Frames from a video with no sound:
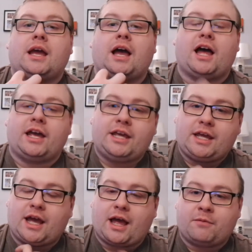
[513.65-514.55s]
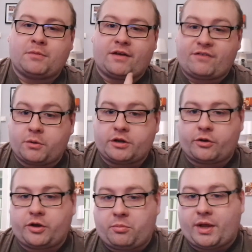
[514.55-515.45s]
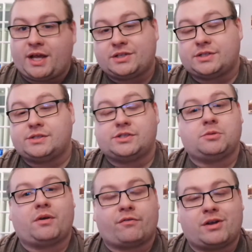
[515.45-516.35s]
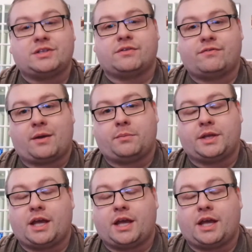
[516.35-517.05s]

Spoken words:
I am a very loyal person to my friends and family.